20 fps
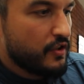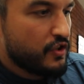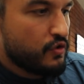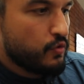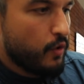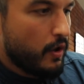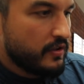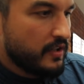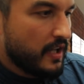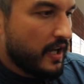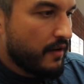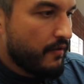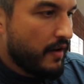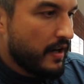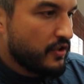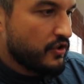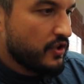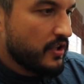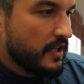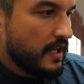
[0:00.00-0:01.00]
to swap
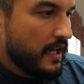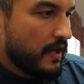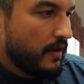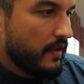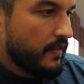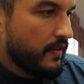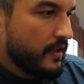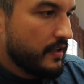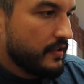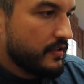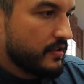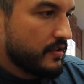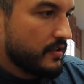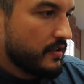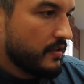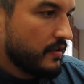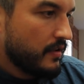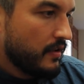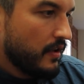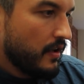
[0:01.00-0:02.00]
direction now like this.
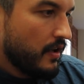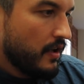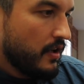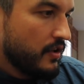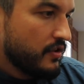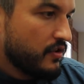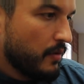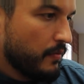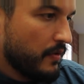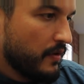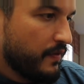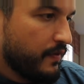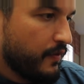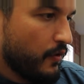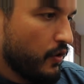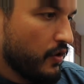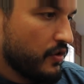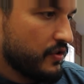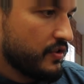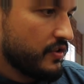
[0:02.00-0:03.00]
So I'm going to
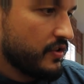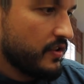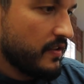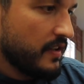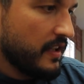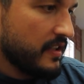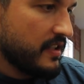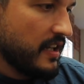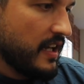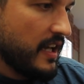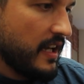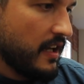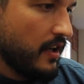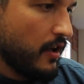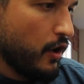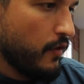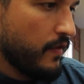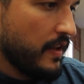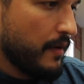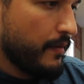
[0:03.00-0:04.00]
force this hair
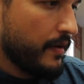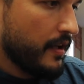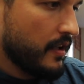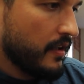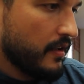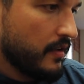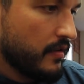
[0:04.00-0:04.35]
over that way.